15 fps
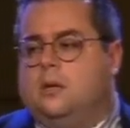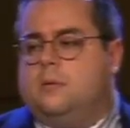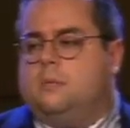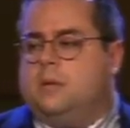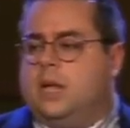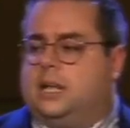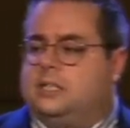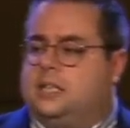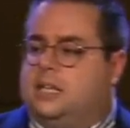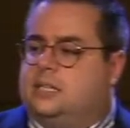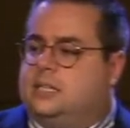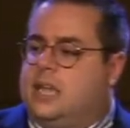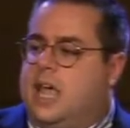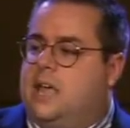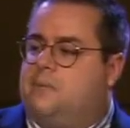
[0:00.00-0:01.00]
But as they
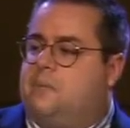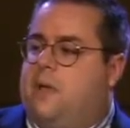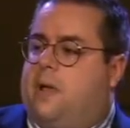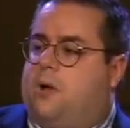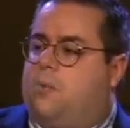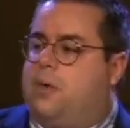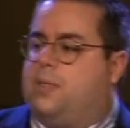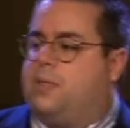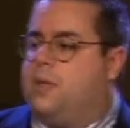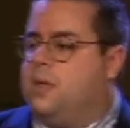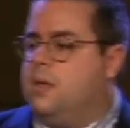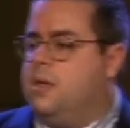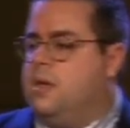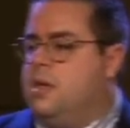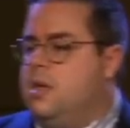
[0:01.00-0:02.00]
stand there with
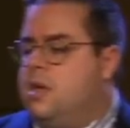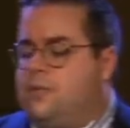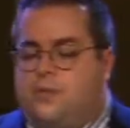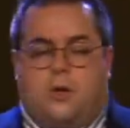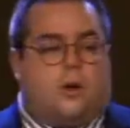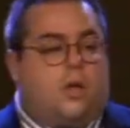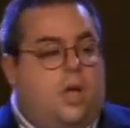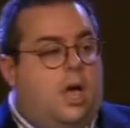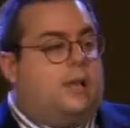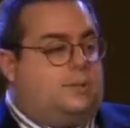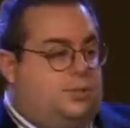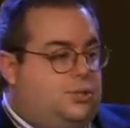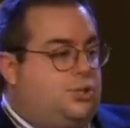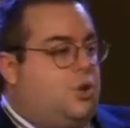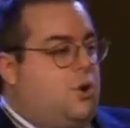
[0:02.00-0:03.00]
their
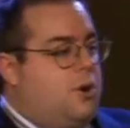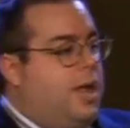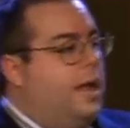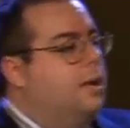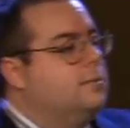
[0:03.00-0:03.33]
guts churning